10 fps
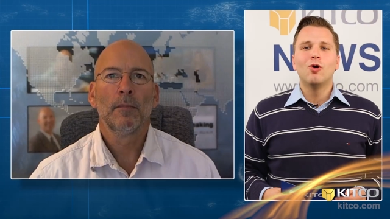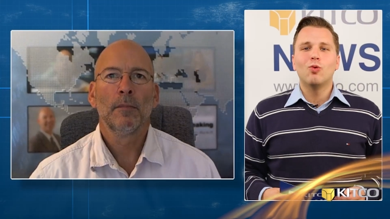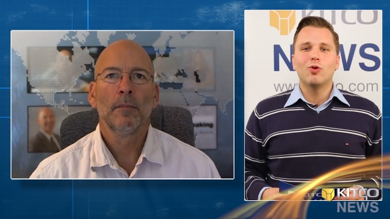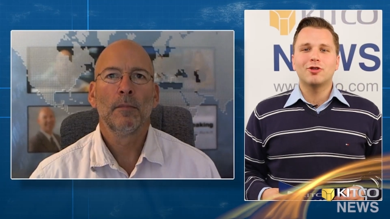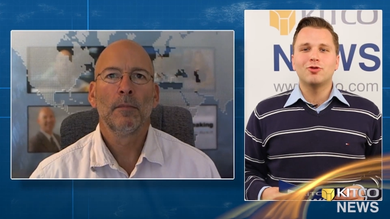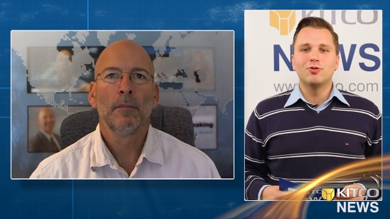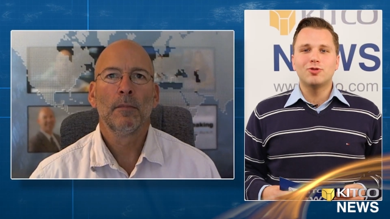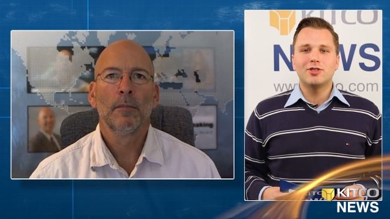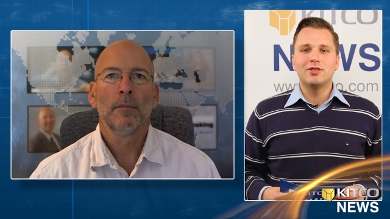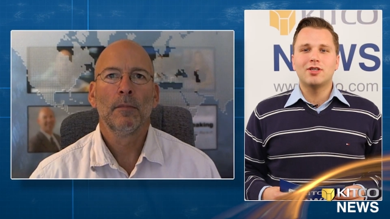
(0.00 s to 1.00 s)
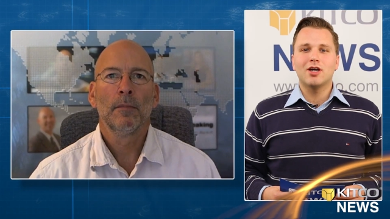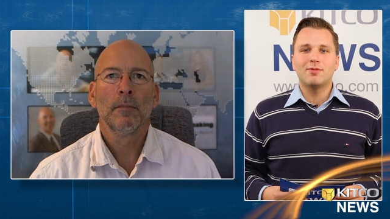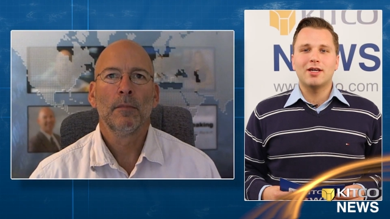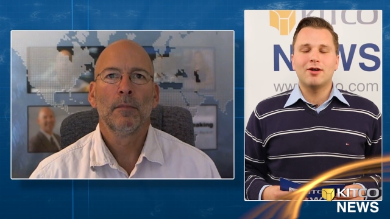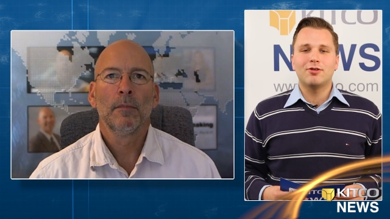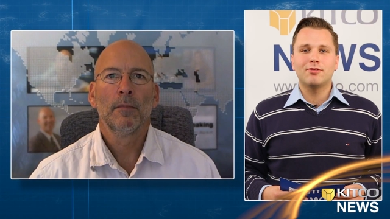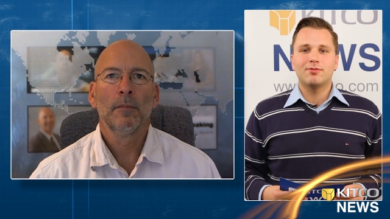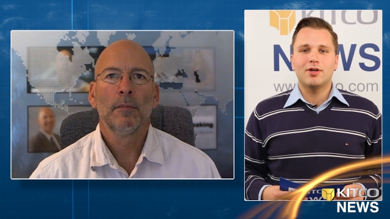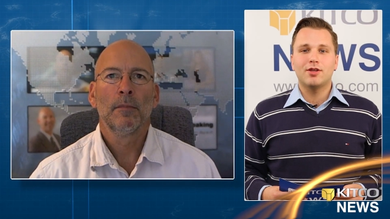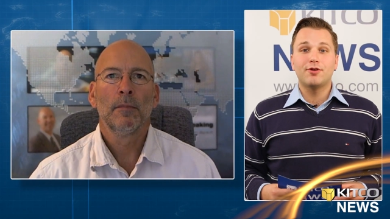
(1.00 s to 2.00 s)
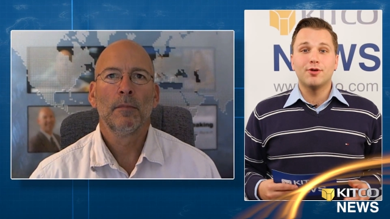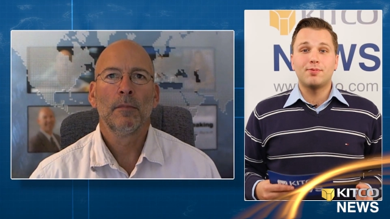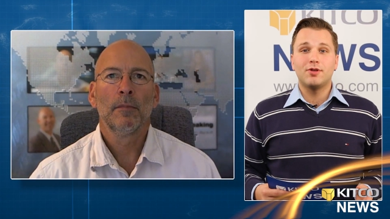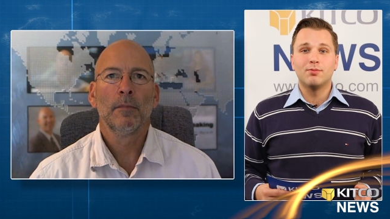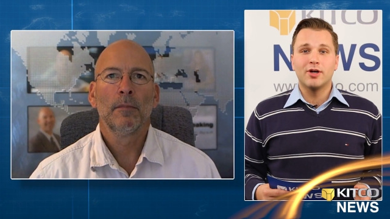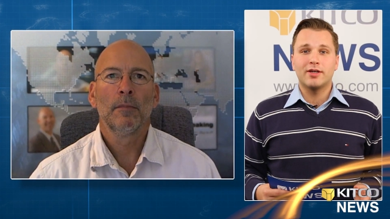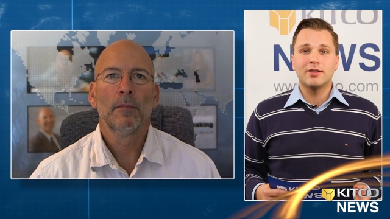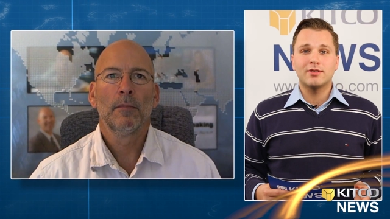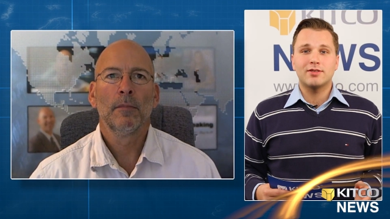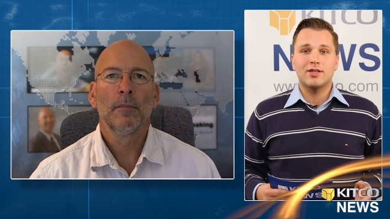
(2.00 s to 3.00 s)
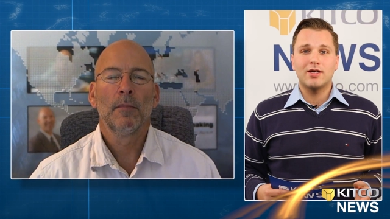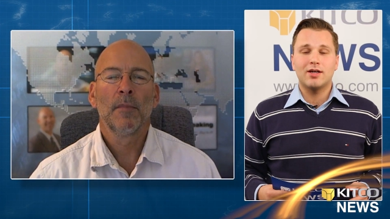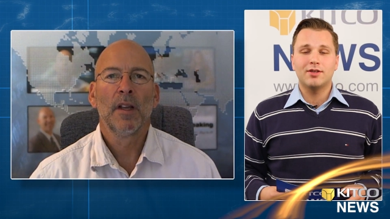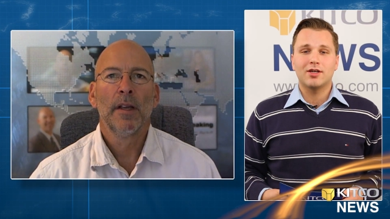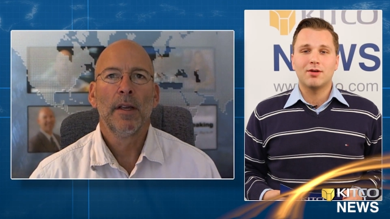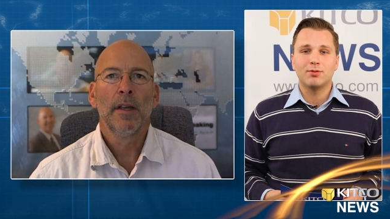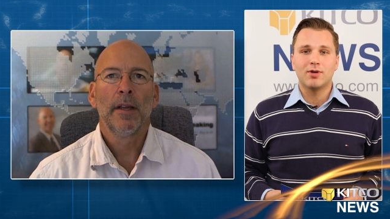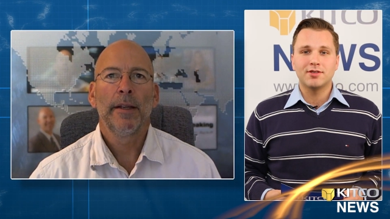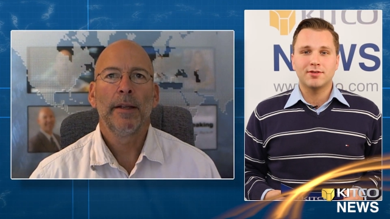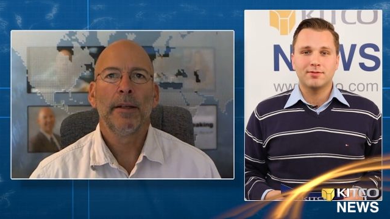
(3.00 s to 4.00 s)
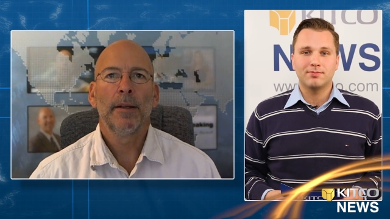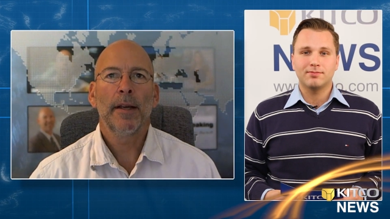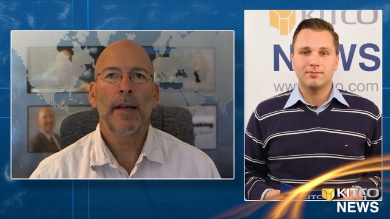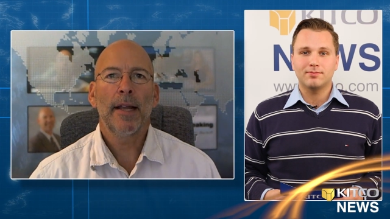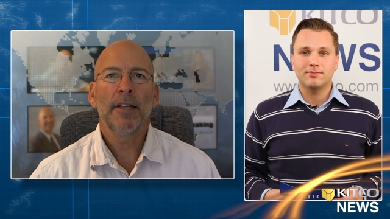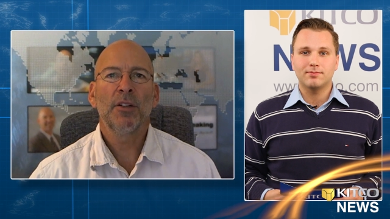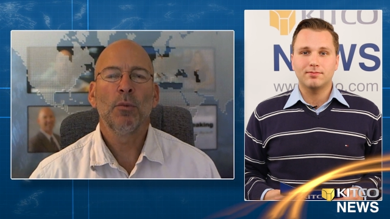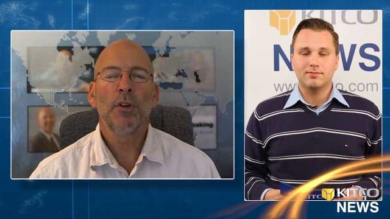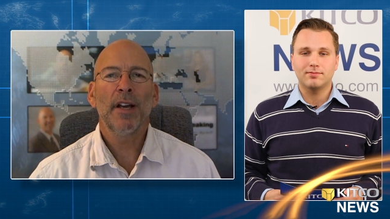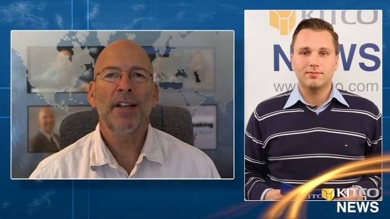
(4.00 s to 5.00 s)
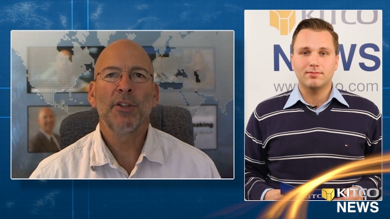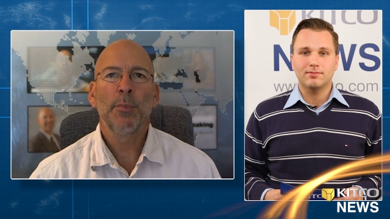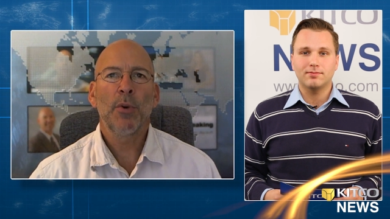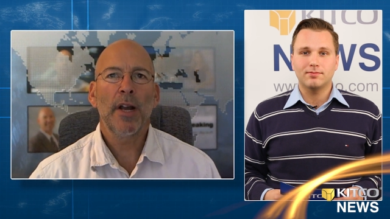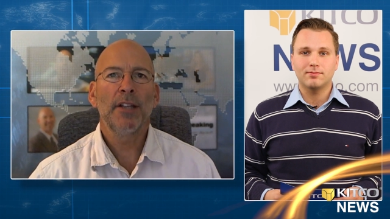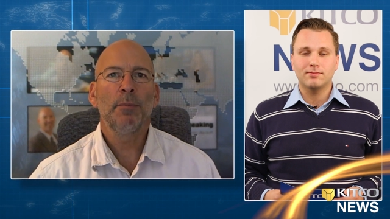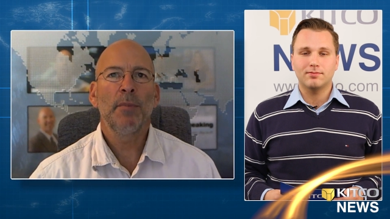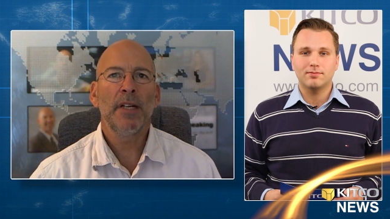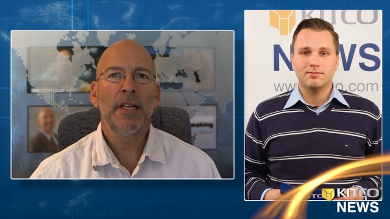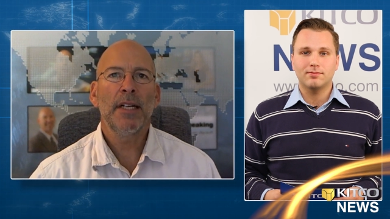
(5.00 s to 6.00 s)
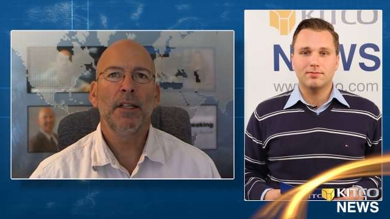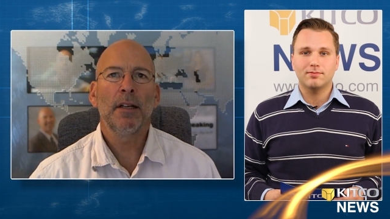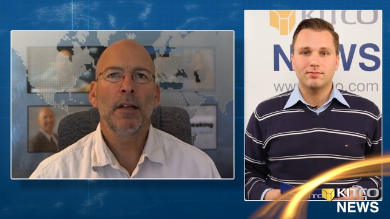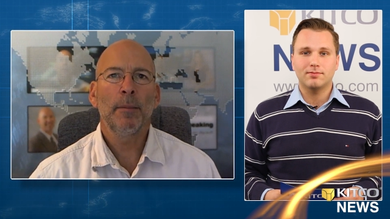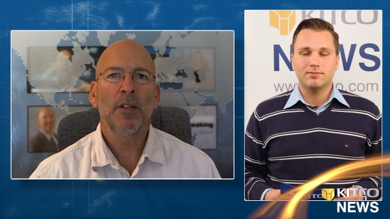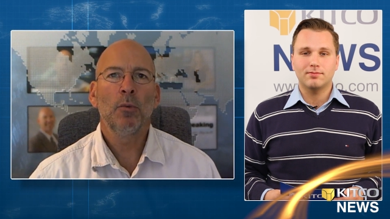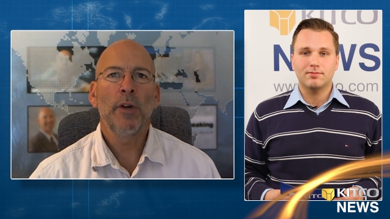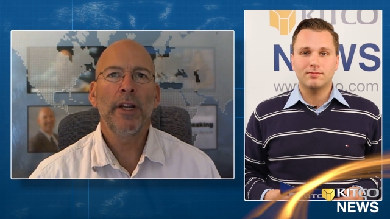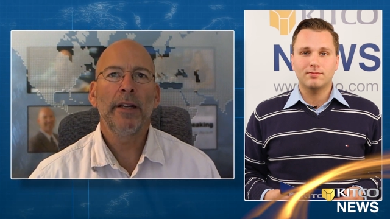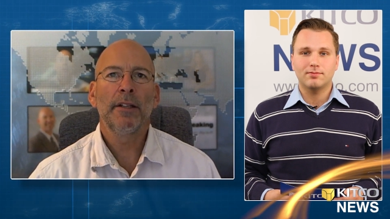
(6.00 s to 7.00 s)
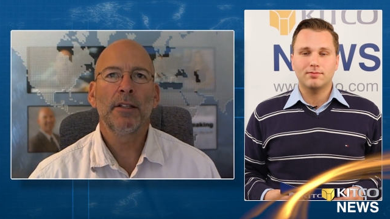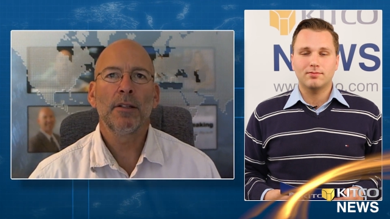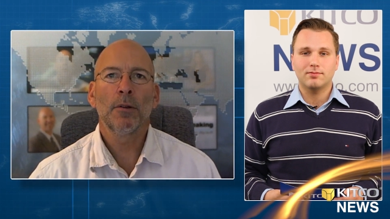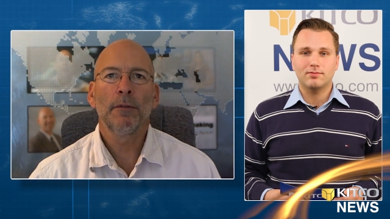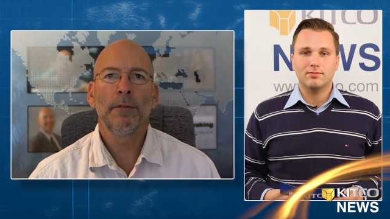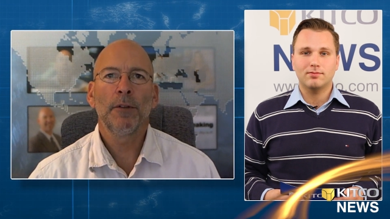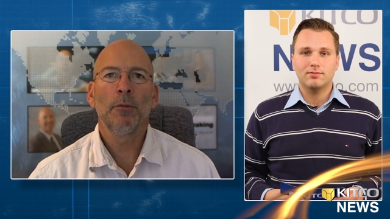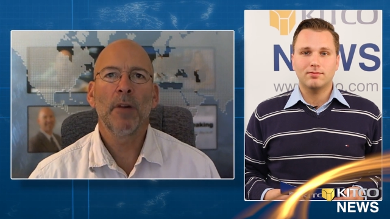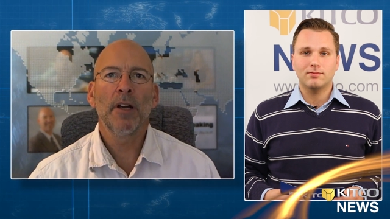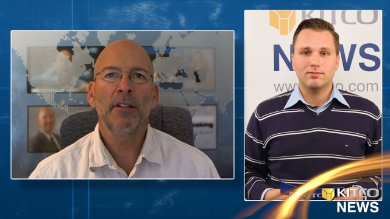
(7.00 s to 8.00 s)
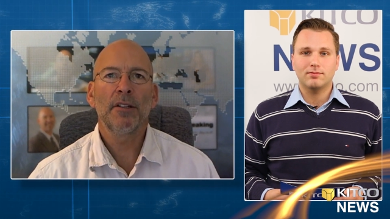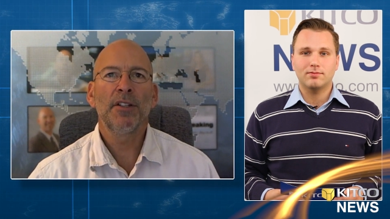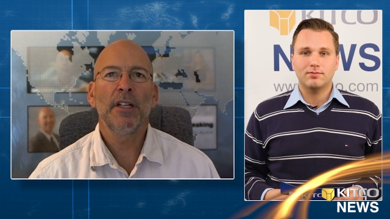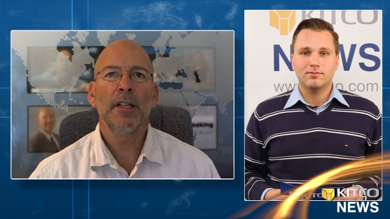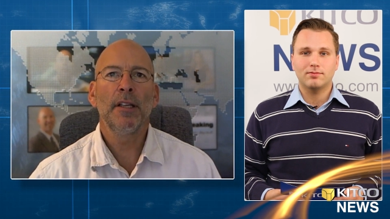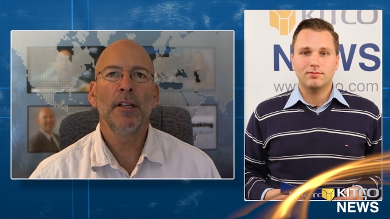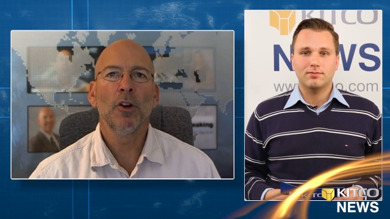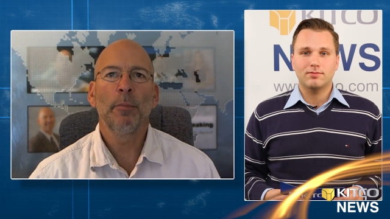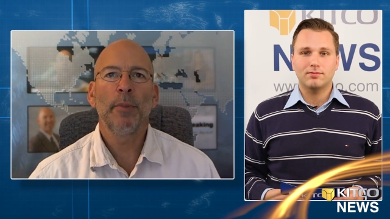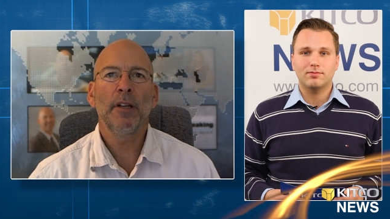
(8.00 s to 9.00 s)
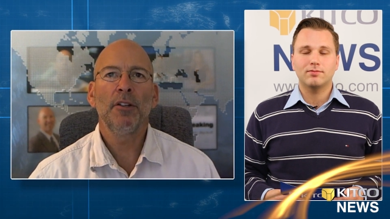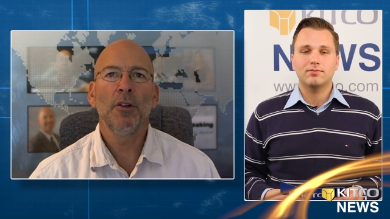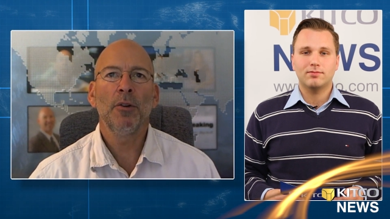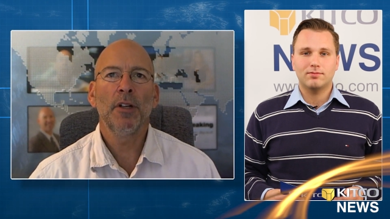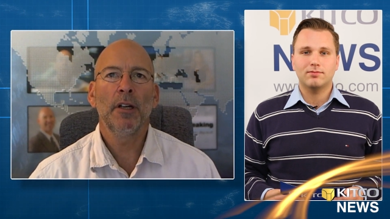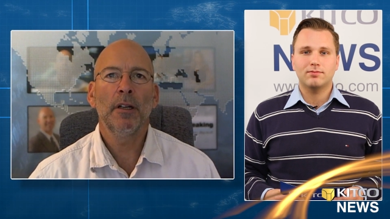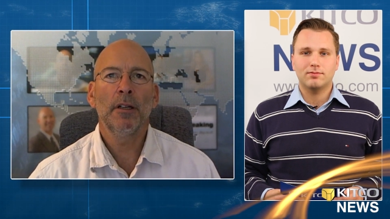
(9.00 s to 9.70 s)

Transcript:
Speaker 1: What do you see coming out of the European markets in the coming months?
Speaker 2: Alex, it would not surprise me in the coming weeks or few months to see the European Union and